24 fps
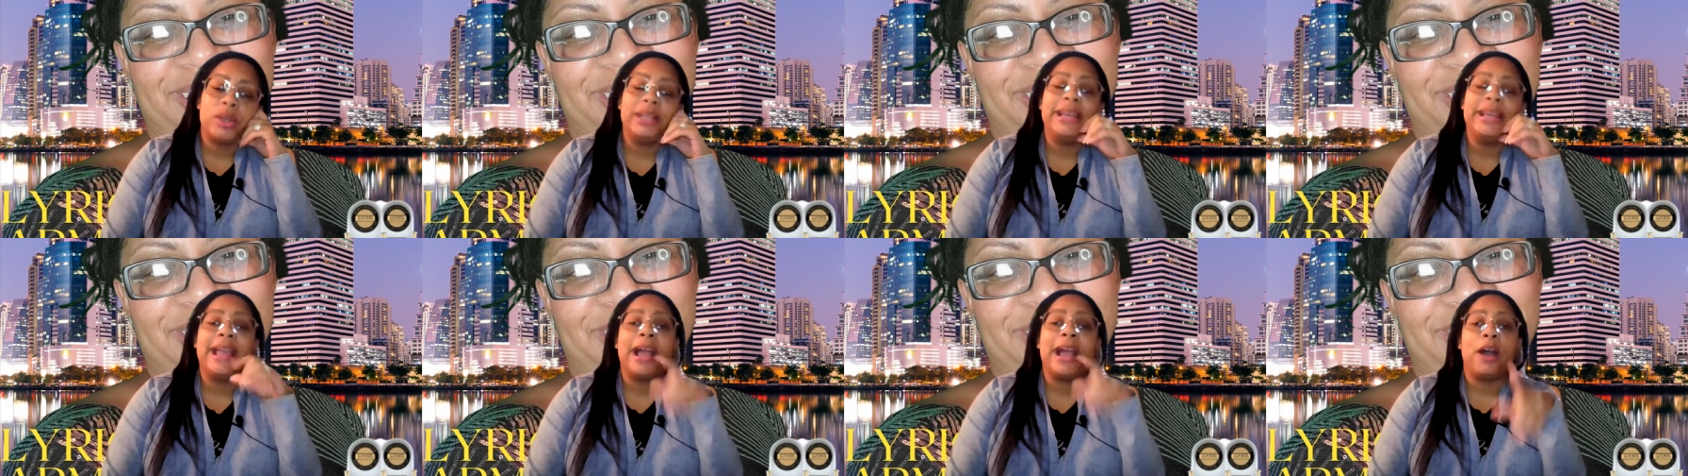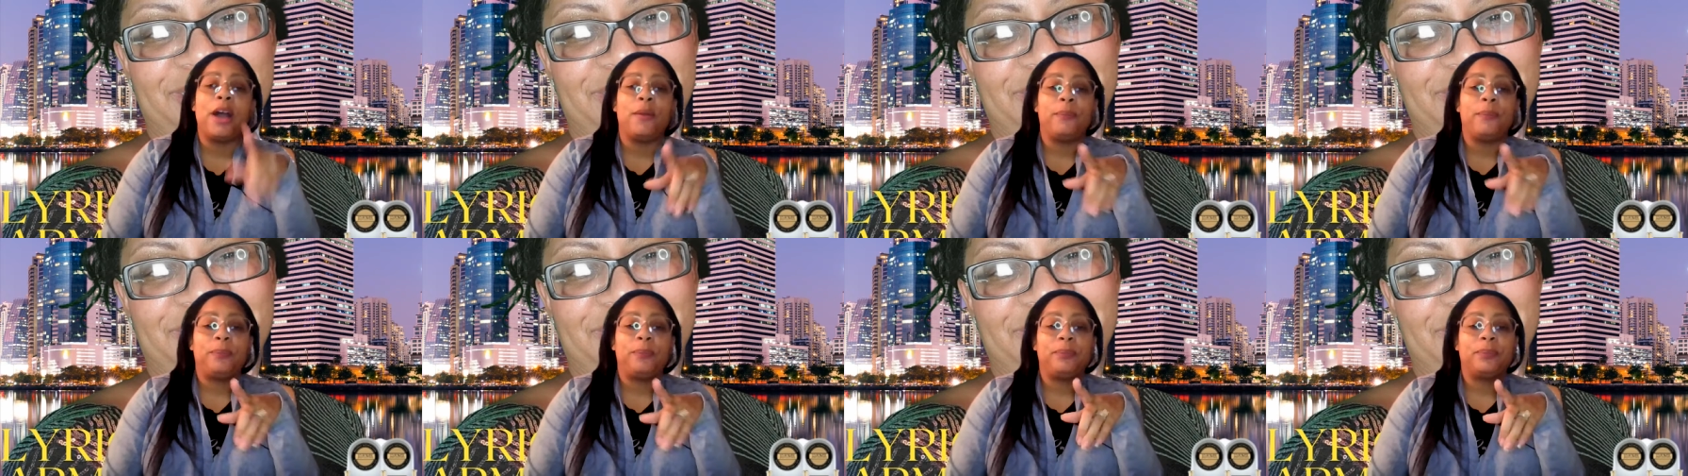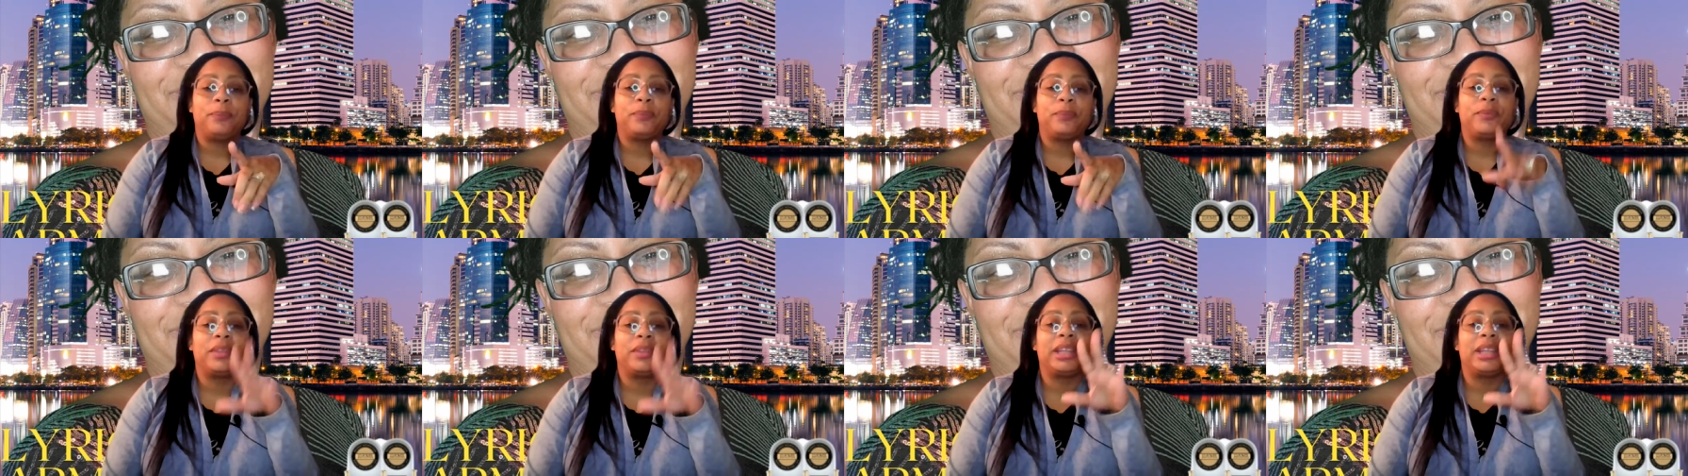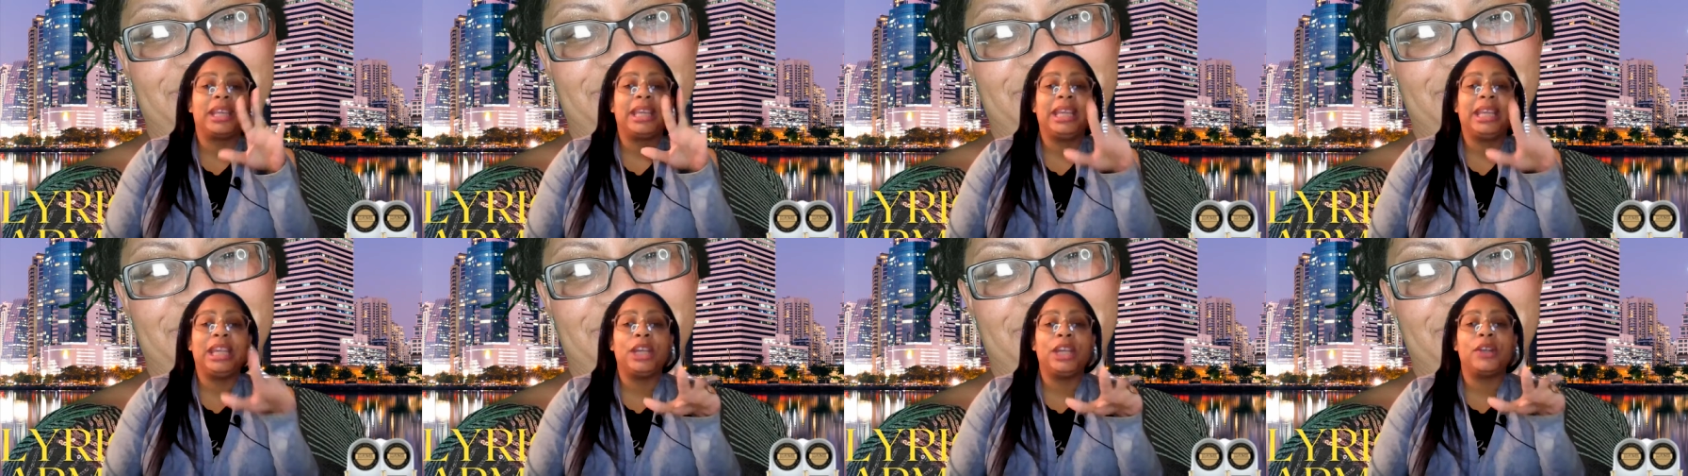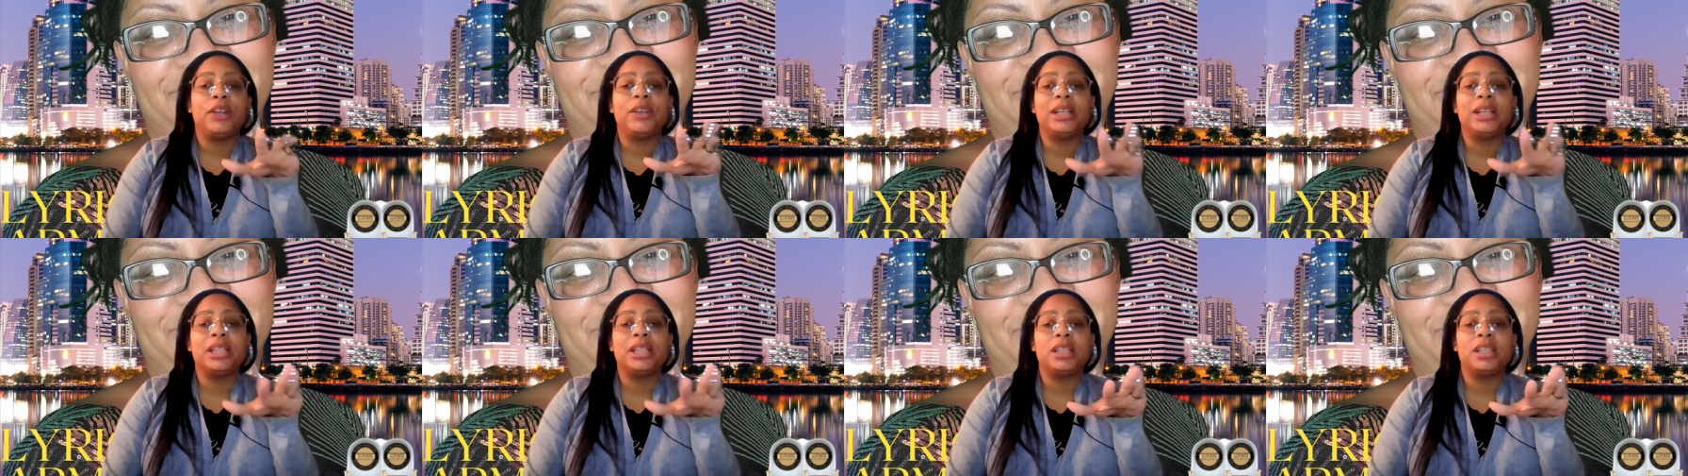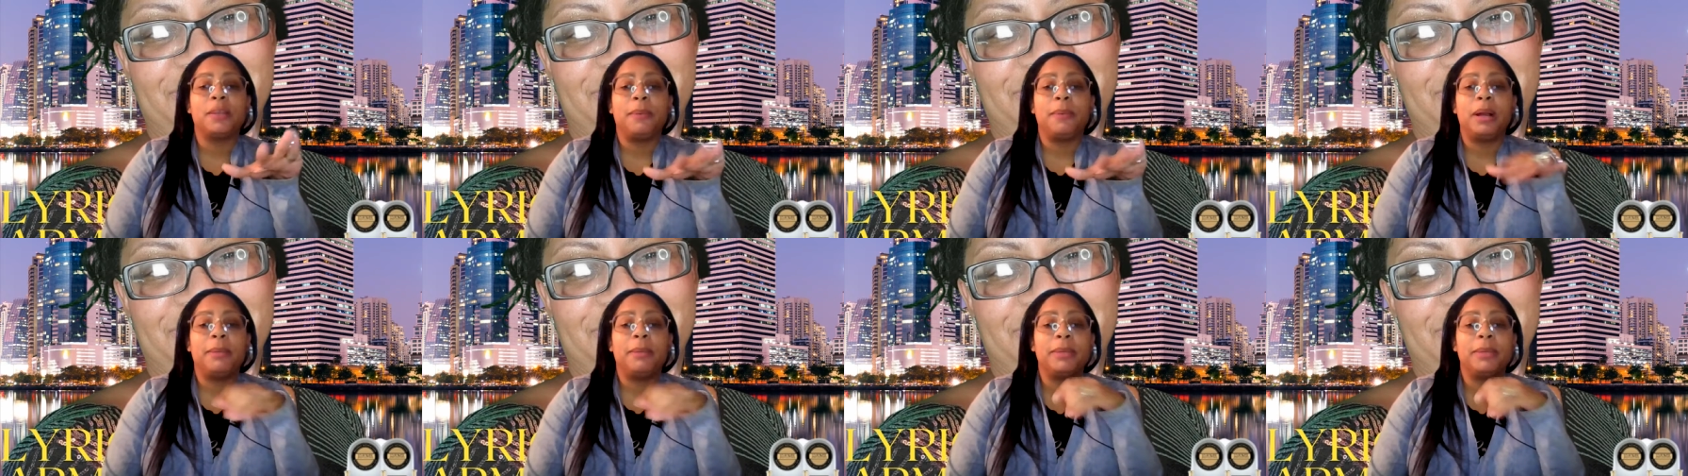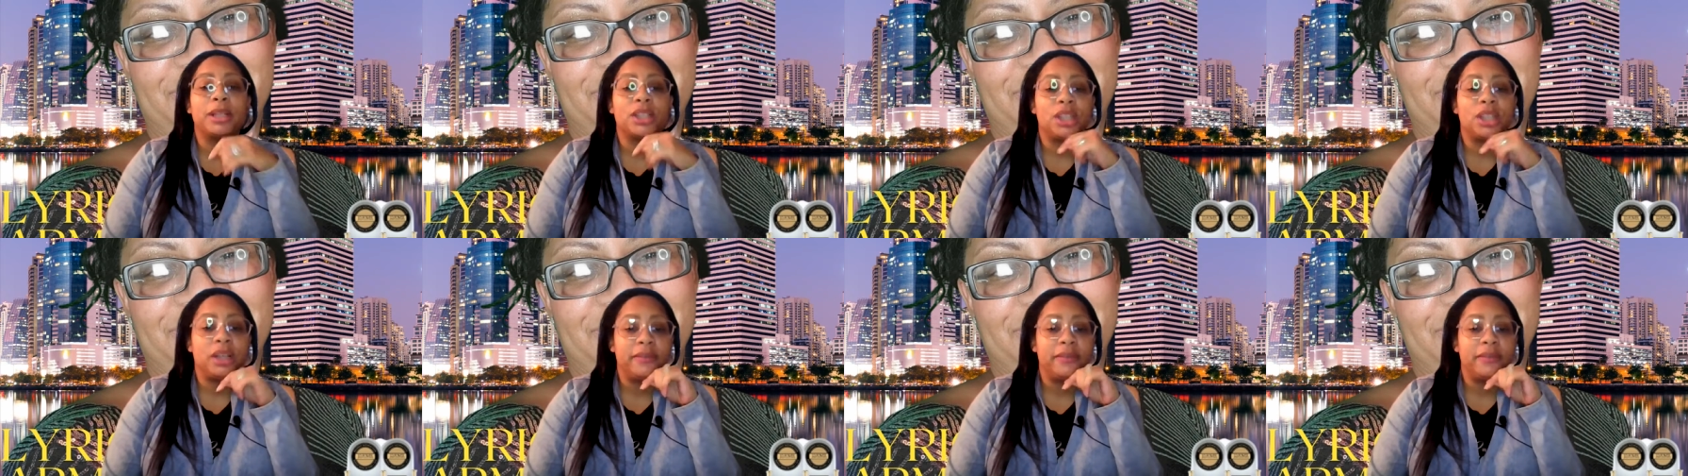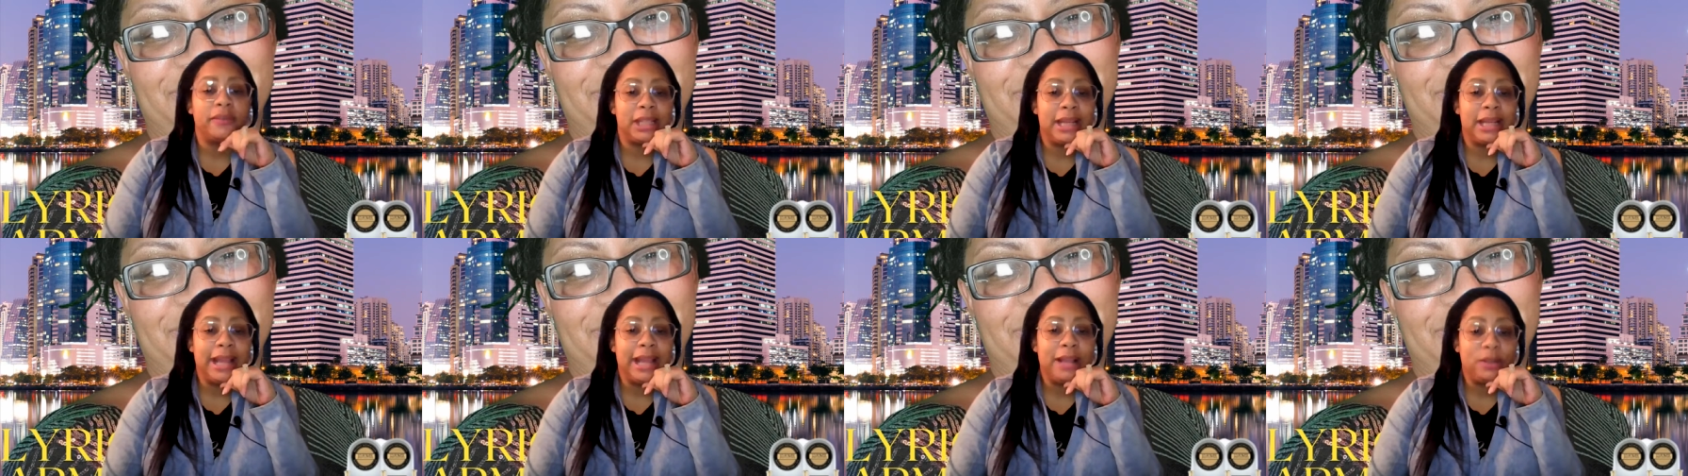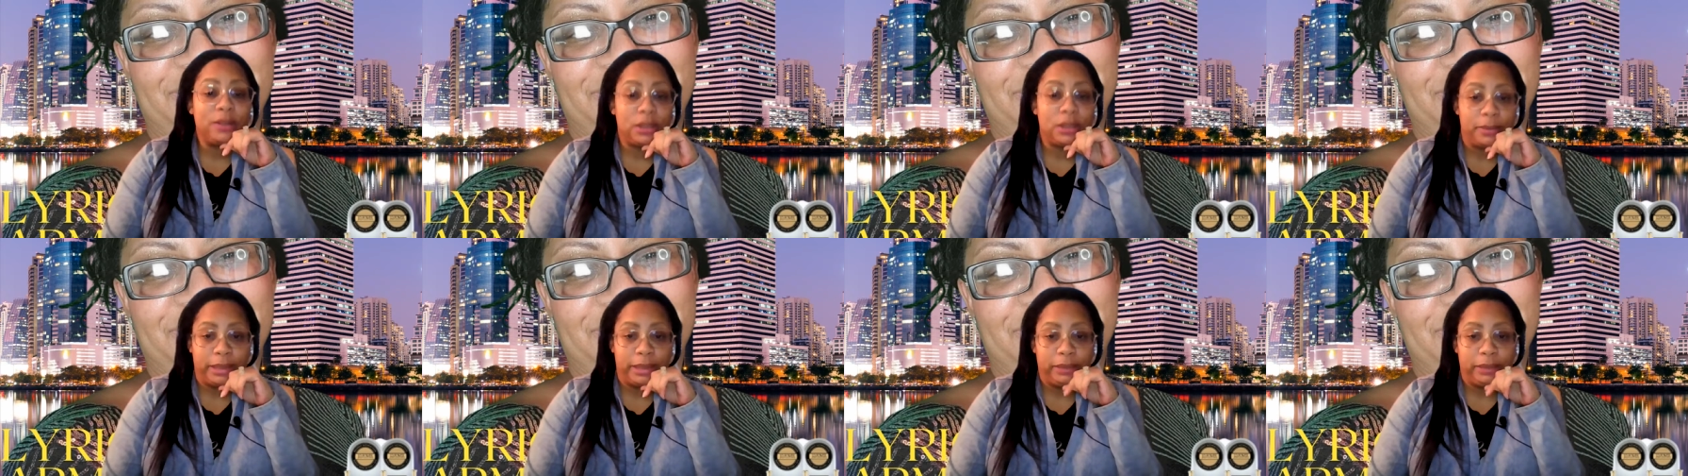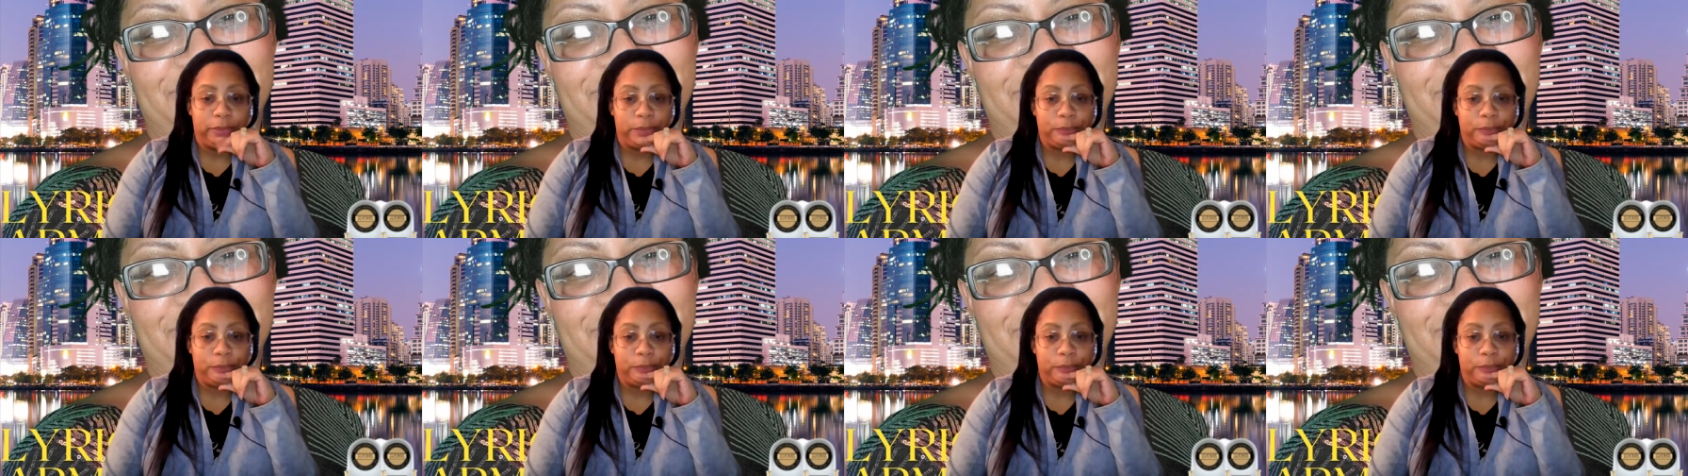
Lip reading: Now, here is the public service announcement.